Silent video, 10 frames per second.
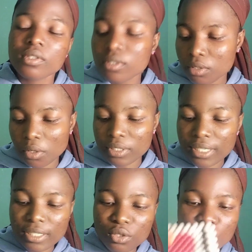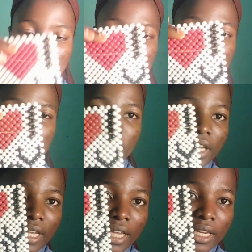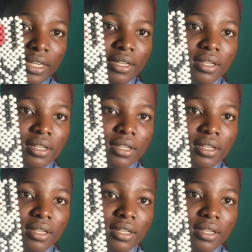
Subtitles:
So this is one of it again.